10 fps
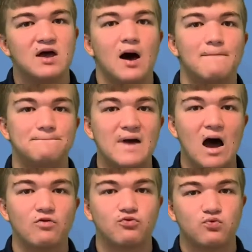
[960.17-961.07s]

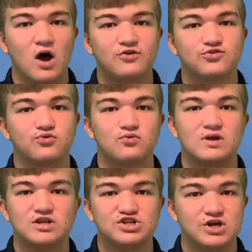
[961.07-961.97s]
about the roster
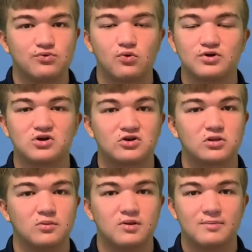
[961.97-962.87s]
in general. He talked a
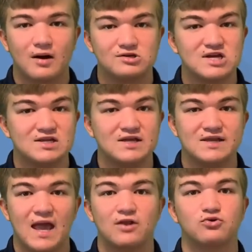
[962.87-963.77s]
little bit about JT
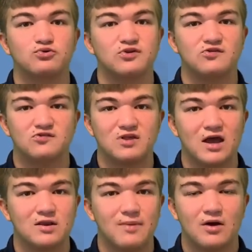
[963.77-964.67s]
Daniels. He's
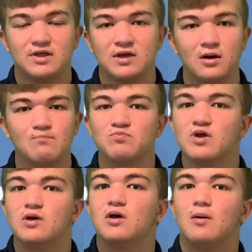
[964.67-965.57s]
excited about him.
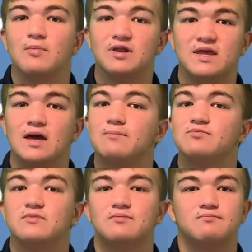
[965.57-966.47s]
But again,
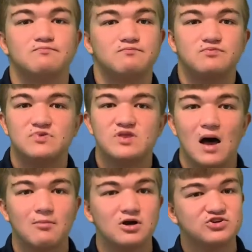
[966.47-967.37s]

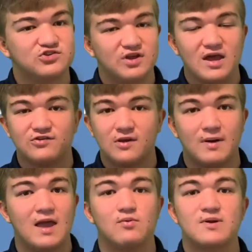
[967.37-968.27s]
not much to say except,
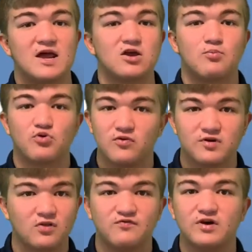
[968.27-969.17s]
hey, we got to go prove it
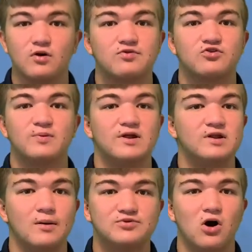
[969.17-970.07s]
on the field. There's been
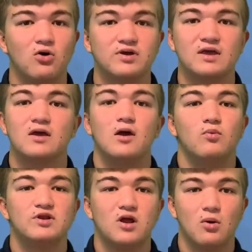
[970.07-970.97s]
enough talking.
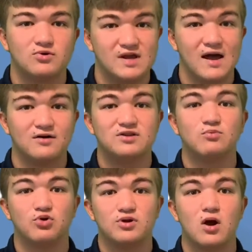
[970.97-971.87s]
We know we're talented.
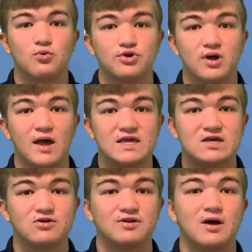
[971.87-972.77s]
We know we're a
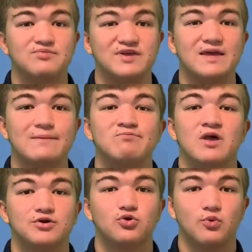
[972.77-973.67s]
good enough team
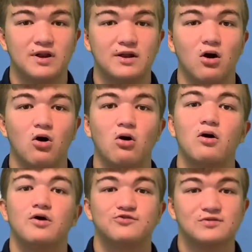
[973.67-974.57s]
to win it all.
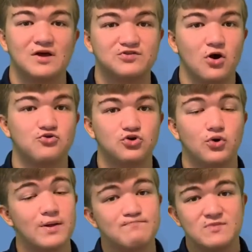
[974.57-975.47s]
So let's go do
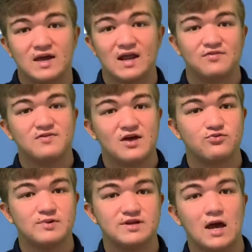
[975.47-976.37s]
it. And I think that's the
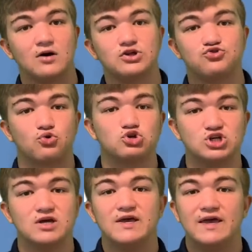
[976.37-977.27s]
mentality
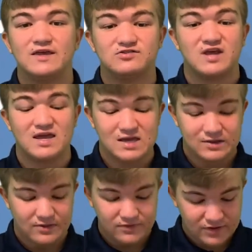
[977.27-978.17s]
Georgia is
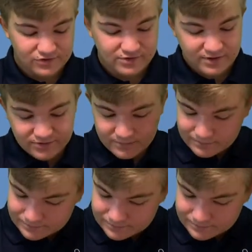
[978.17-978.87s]
taking this season.